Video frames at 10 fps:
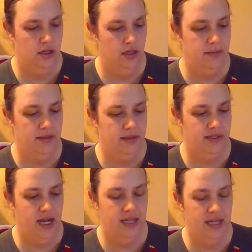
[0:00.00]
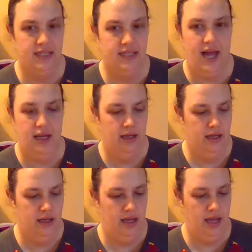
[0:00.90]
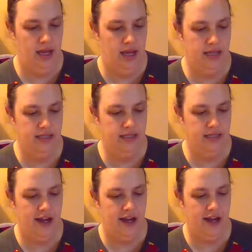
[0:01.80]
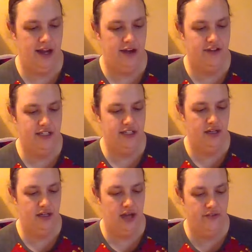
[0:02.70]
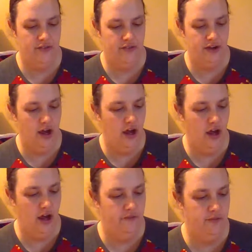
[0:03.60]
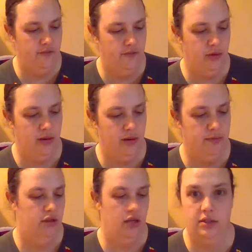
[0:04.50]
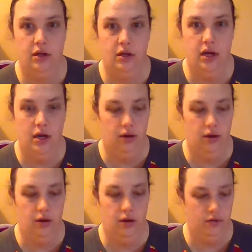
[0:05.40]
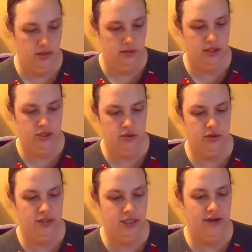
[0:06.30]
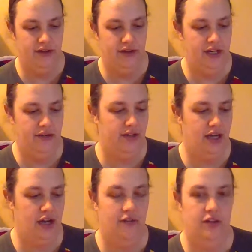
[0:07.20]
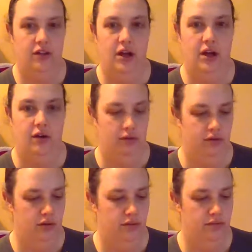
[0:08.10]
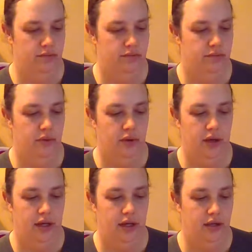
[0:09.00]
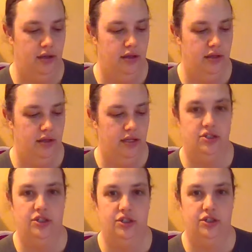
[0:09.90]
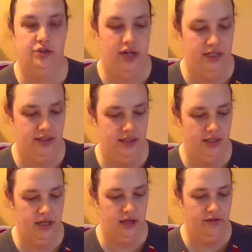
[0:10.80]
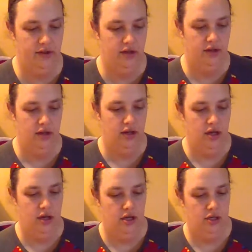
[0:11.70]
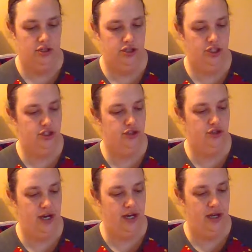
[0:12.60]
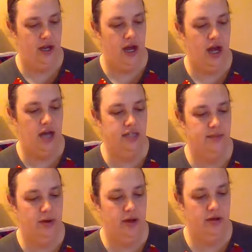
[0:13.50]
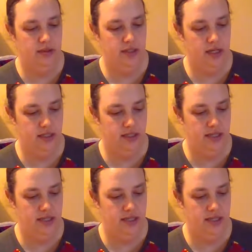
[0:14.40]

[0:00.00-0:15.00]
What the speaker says: And besides that, as if Calvin didn't have enough problems, there was no note. Miss Jules had never given Calvin the note. Boy, this is just great, said Calvin. Just great. I'm supposed to